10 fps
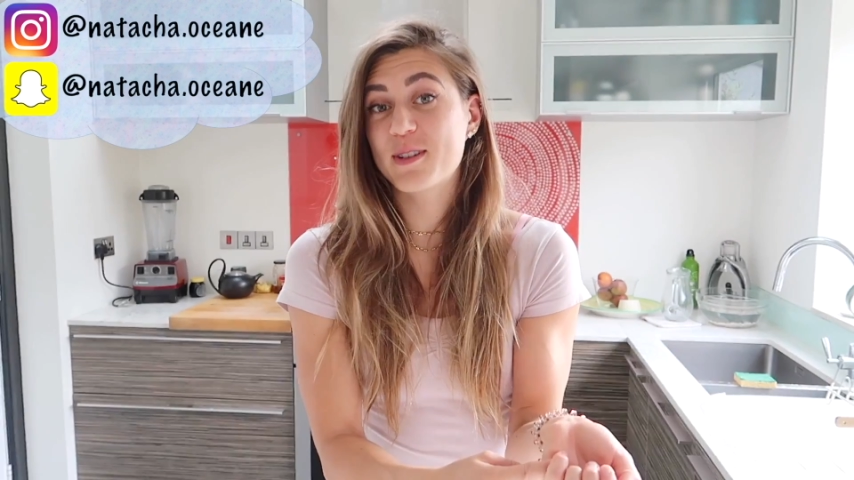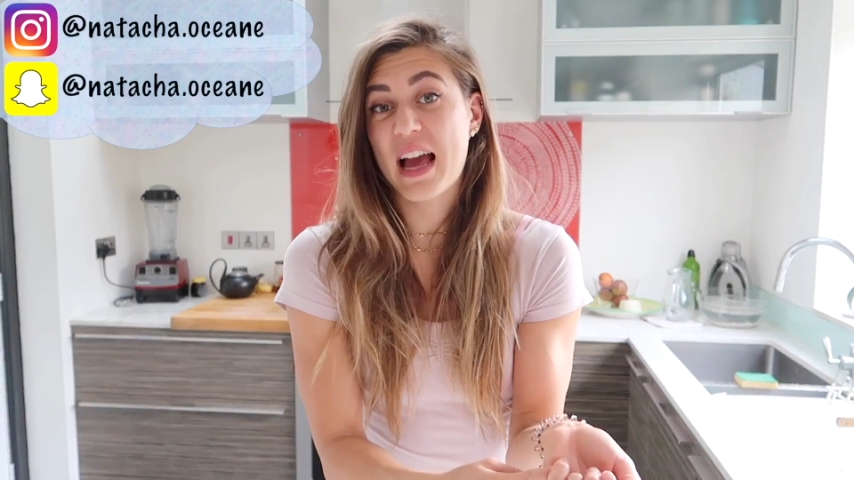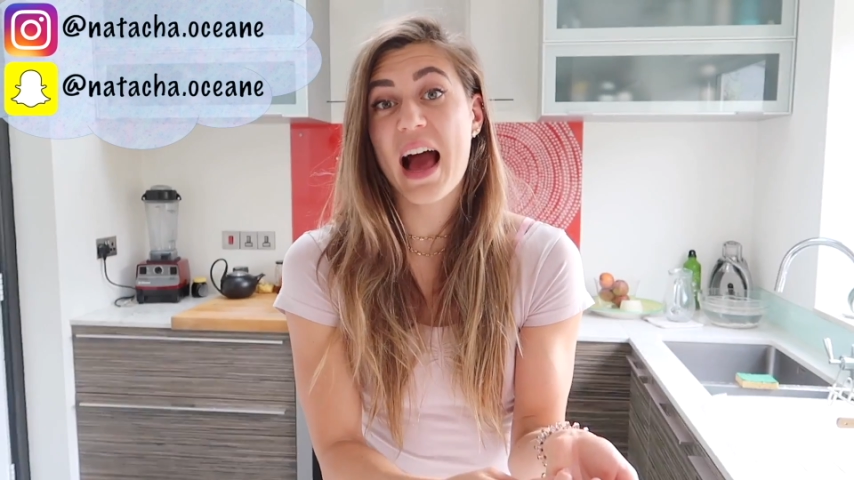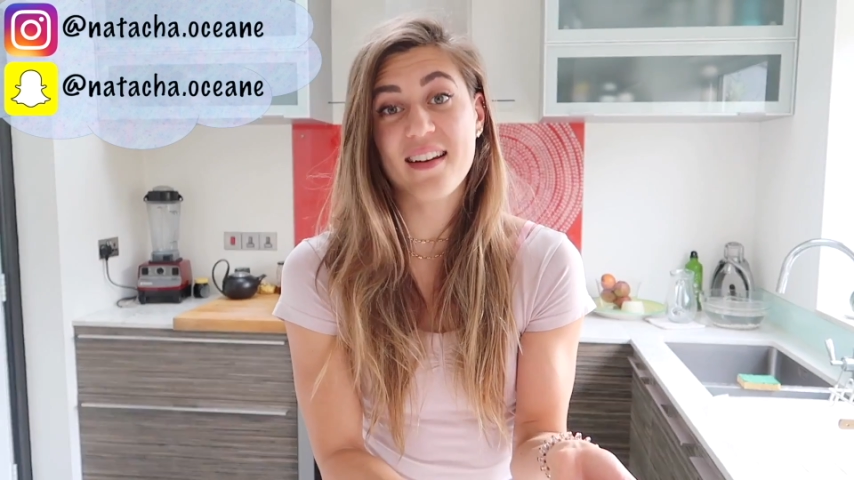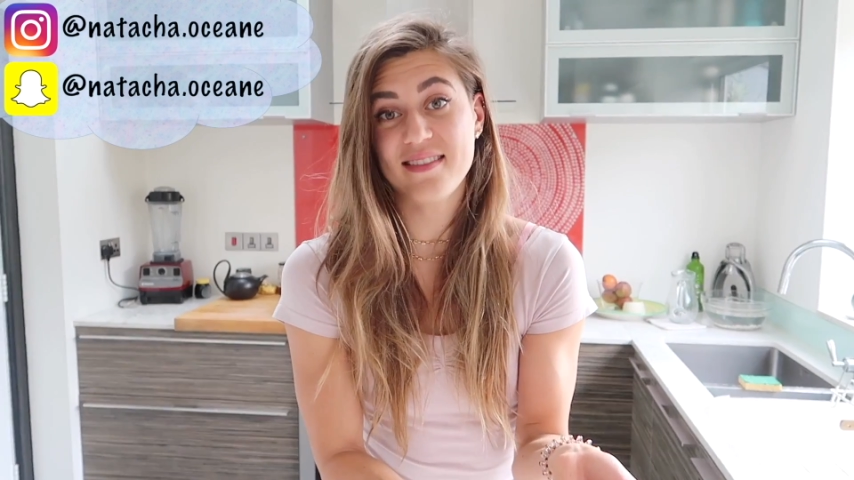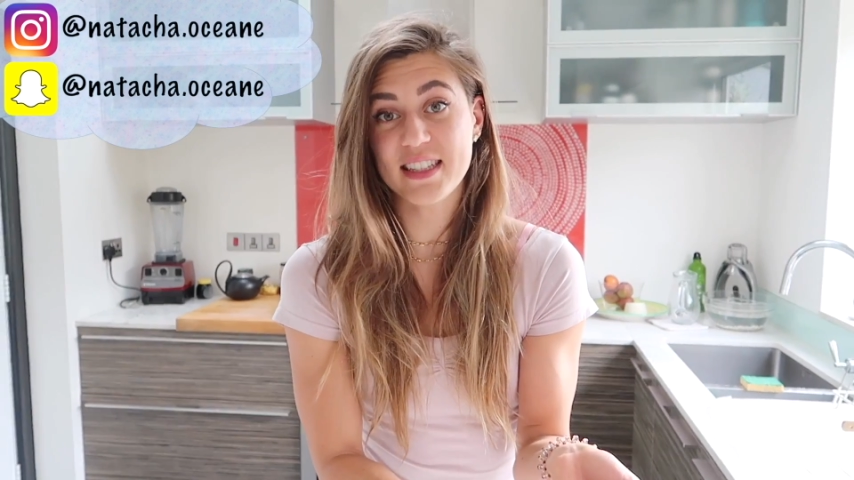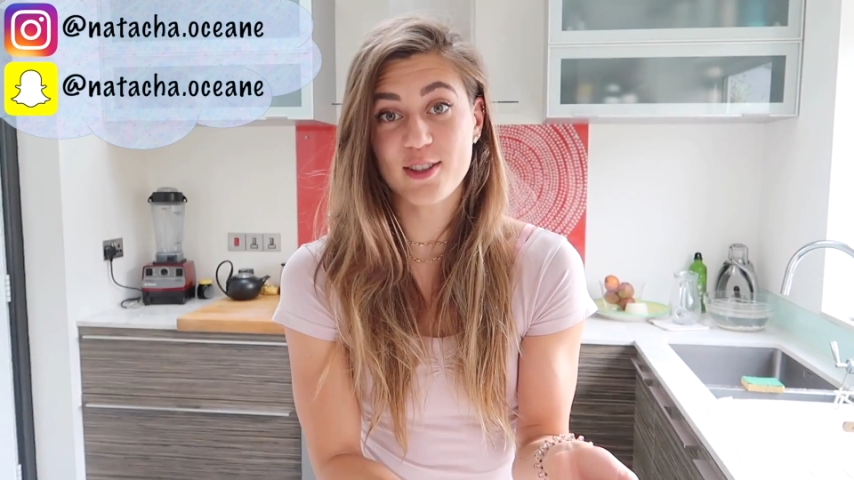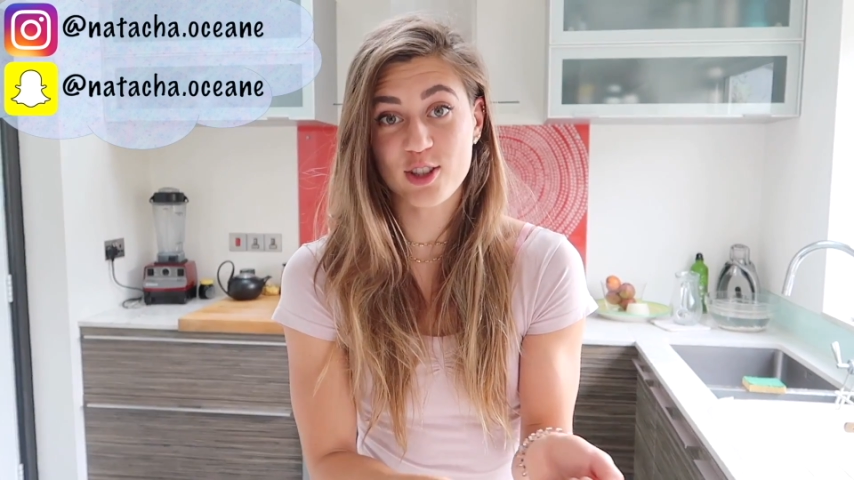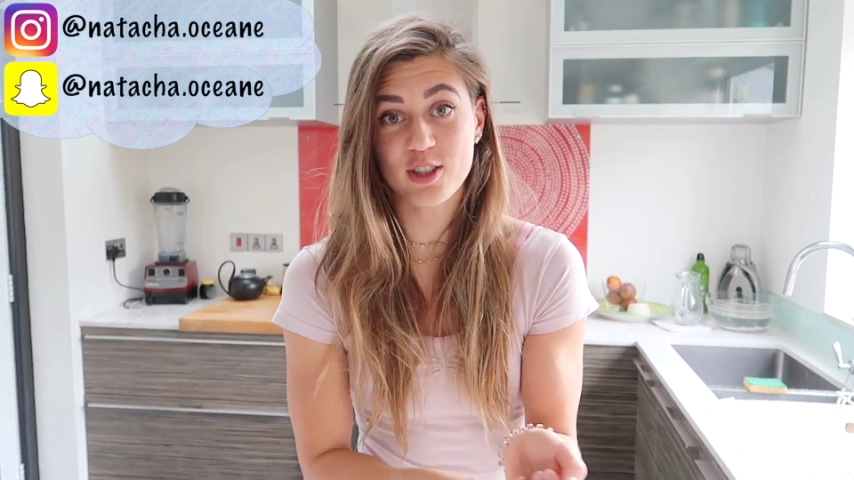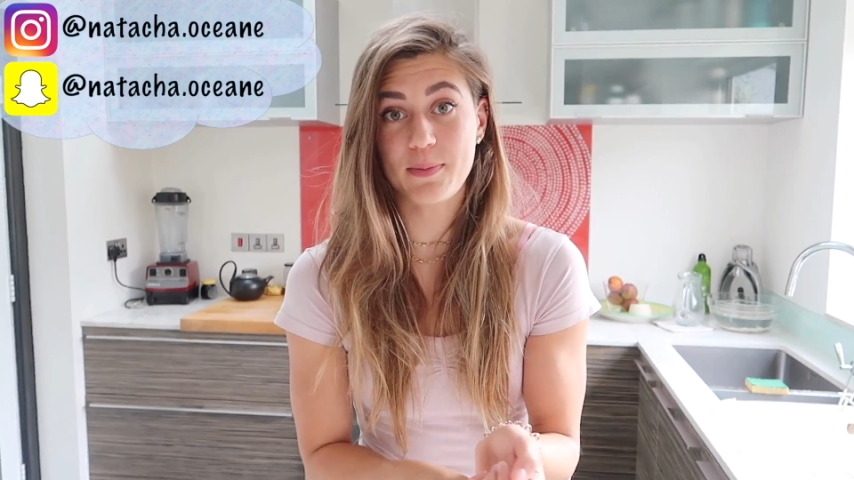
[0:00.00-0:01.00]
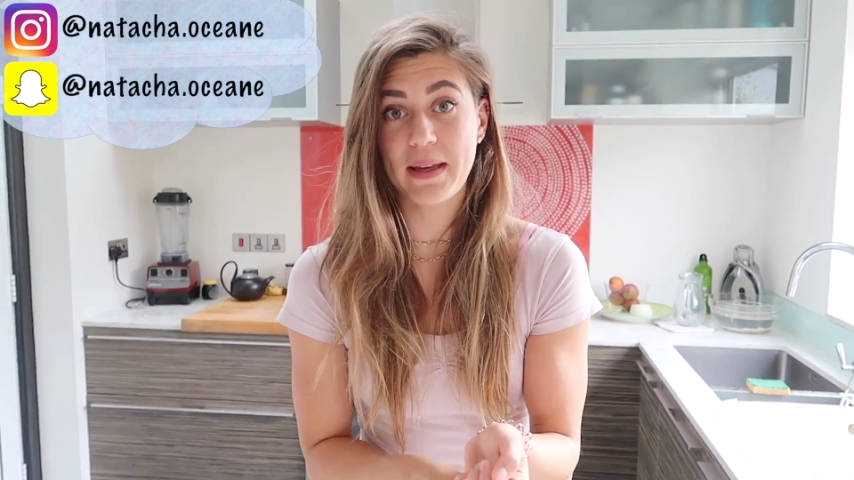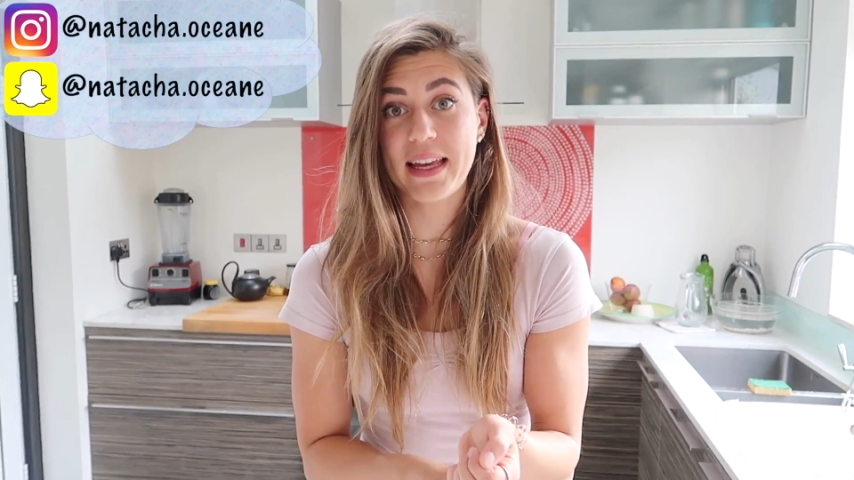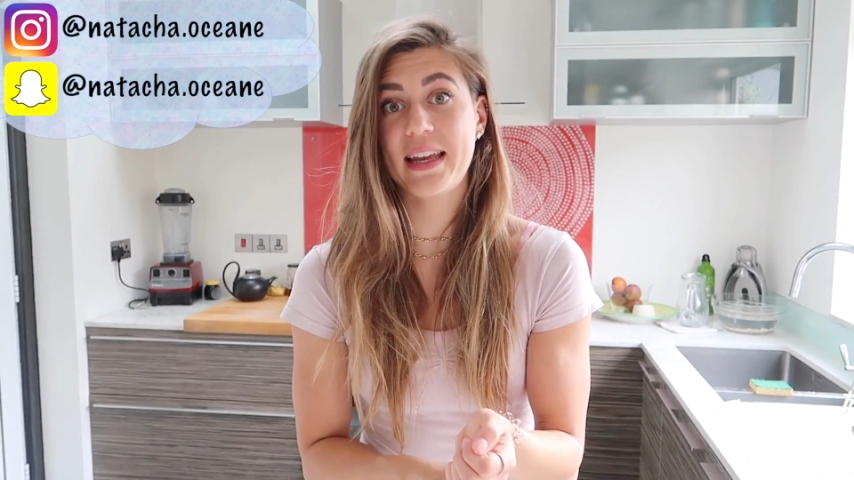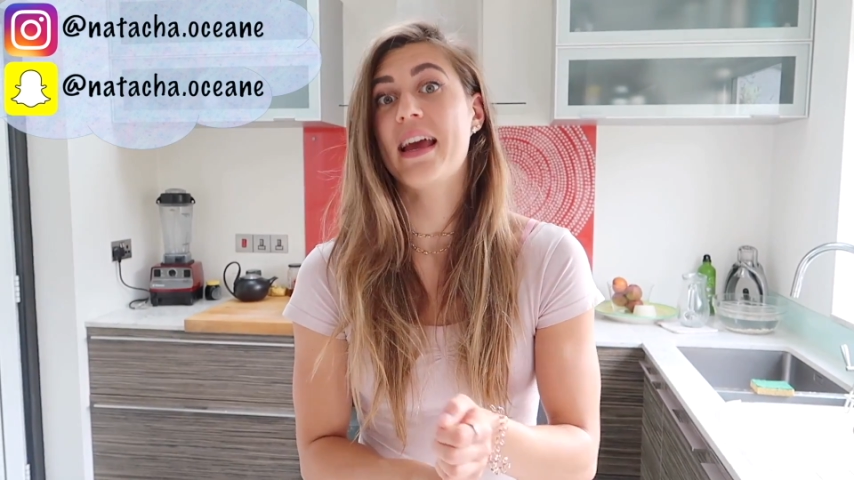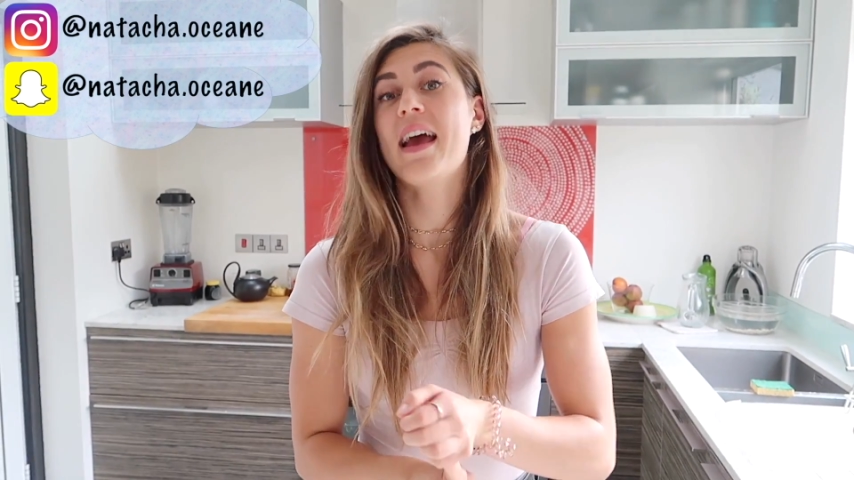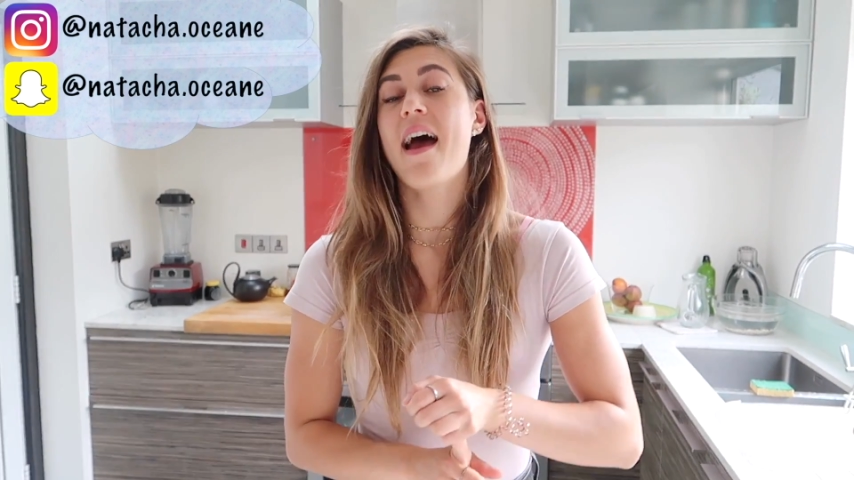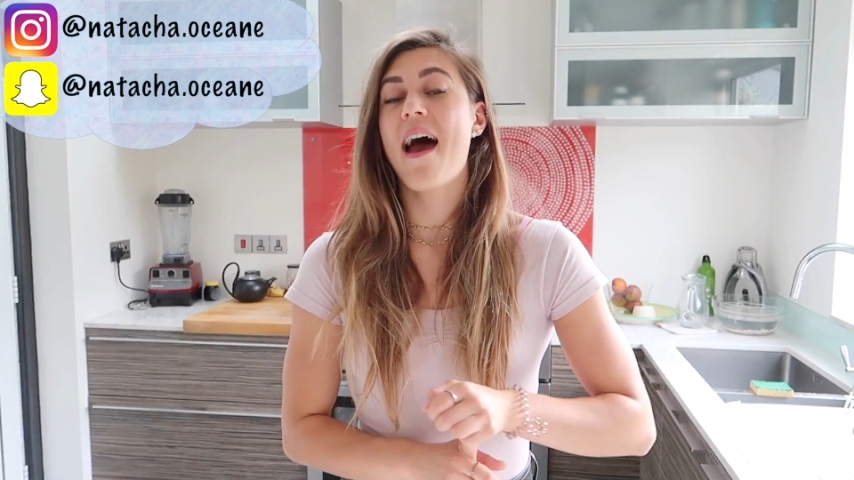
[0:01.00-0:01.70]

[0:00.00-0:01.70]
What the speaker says: calories should be,